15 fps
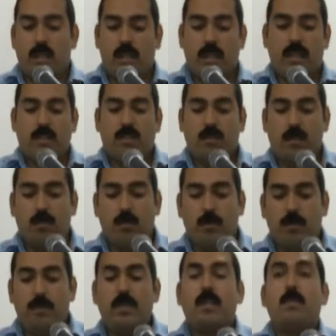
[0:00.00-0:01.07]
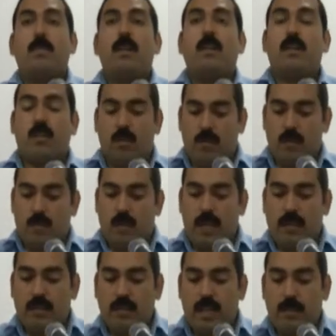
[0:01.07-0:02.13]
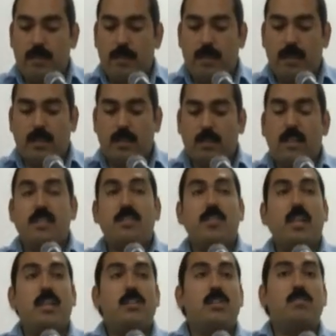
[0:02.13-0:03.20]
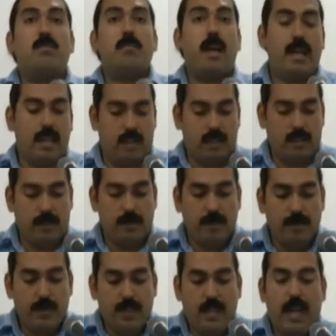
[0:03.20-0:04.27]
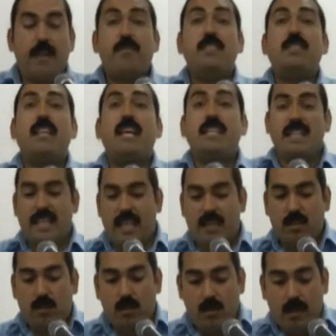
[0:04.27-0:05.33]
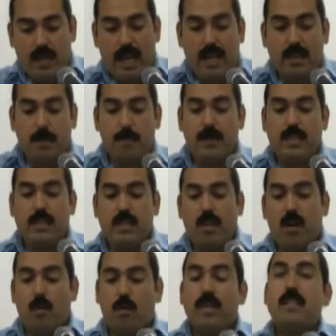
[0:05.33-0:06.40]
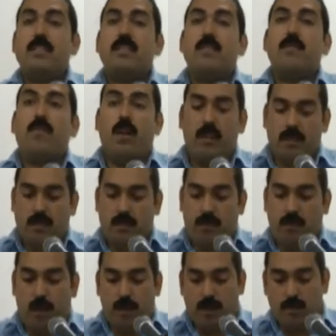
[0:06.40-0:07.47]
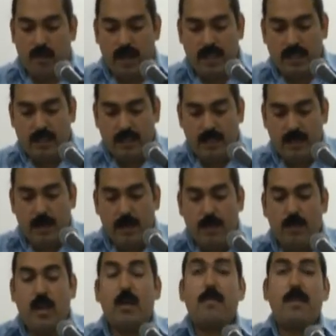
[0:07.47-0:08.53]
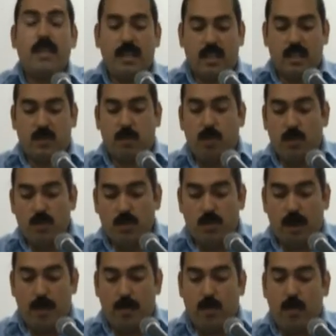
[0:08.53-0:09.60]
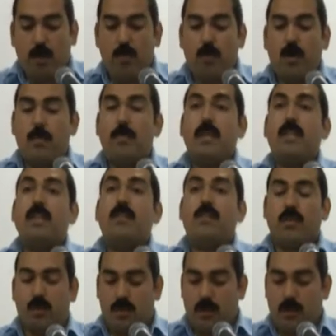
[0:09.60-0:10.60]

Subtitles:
Thanks to the movement, the political landscape in Mexico has changed dramatically. Every day, Nieto and the PRI are witnessing falling ratings. They're being exposed by more and more media